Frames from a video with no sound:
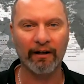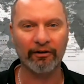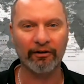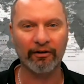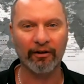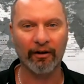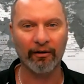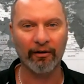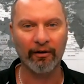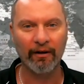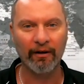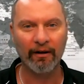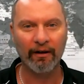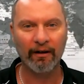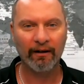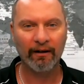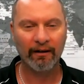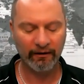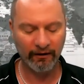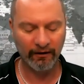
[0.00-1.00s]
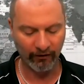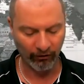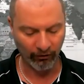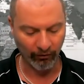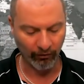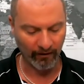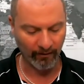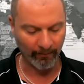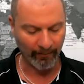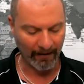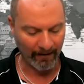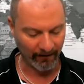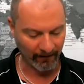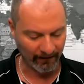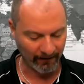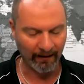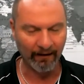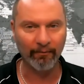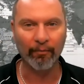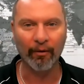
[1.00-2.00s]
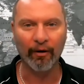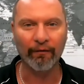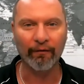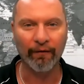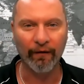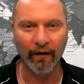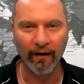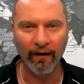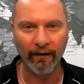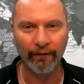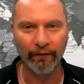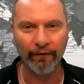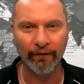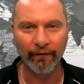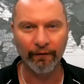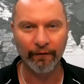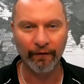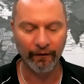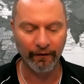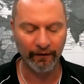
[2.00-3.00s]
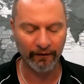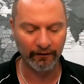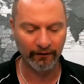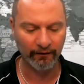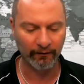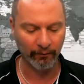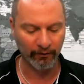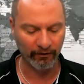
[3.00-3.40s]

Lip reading: So just talk about the 10x5 first,